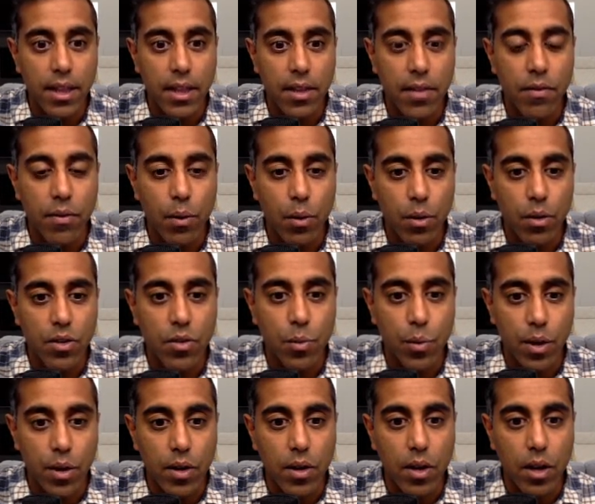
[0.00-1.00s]
forwards
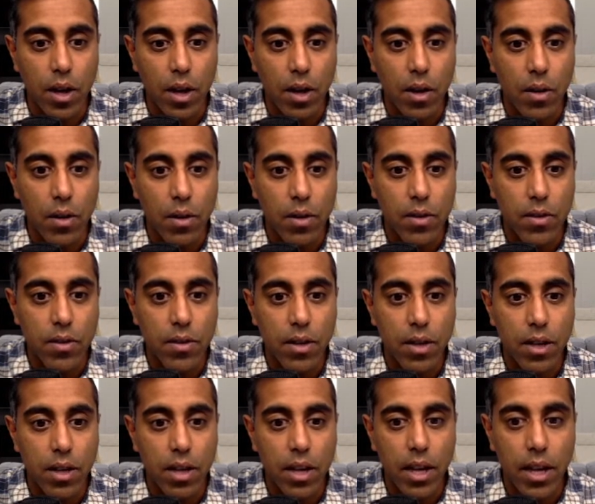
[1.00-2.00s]
will go
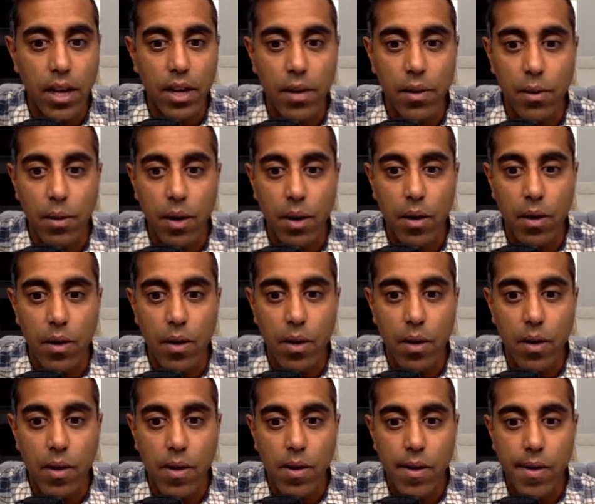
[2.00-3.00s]
in a row.
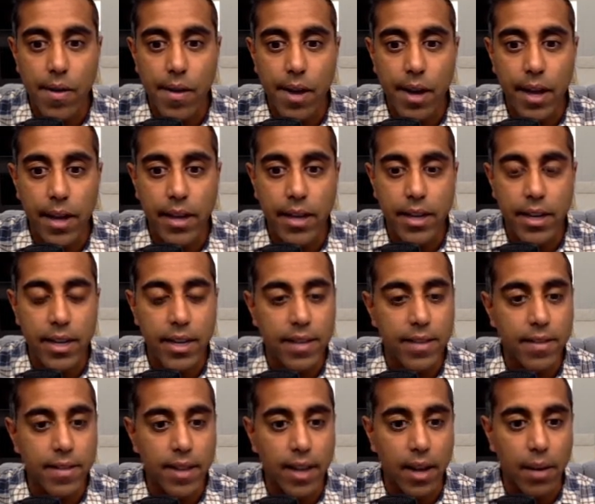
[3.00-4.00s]
And you need
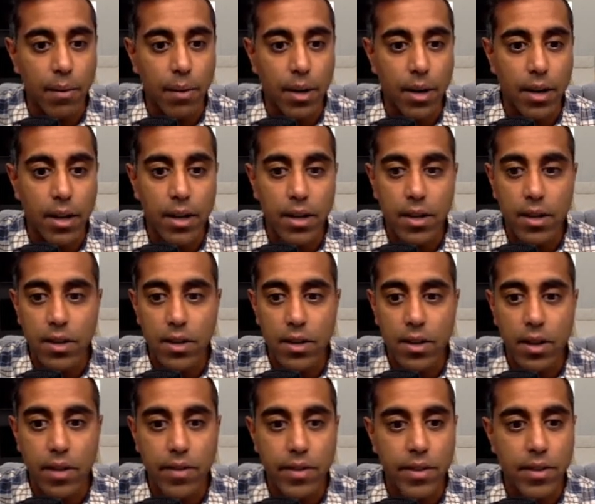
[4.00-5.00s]
to get one.
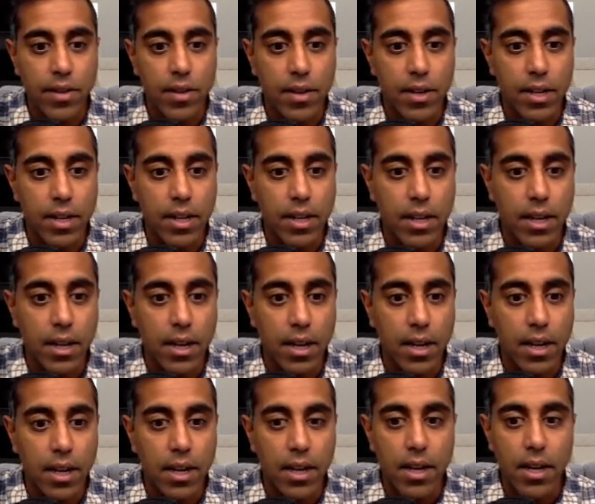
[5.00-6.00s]
You need a
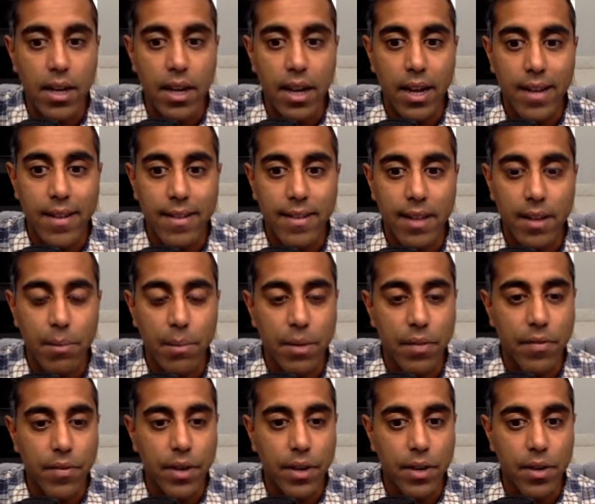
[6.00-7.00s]
stud
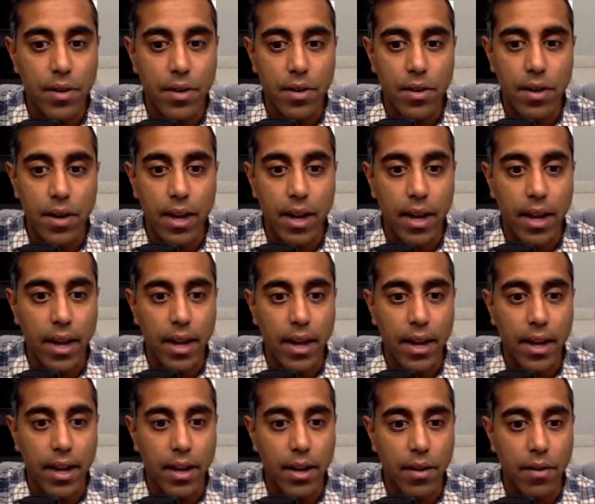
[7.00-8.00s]
midfielder
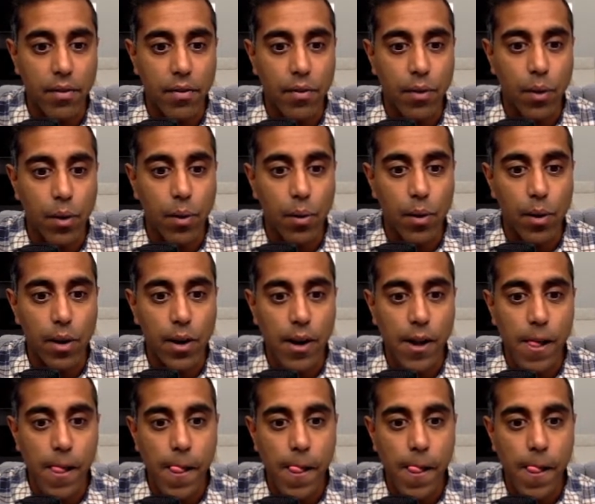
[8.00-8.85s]
and a forward.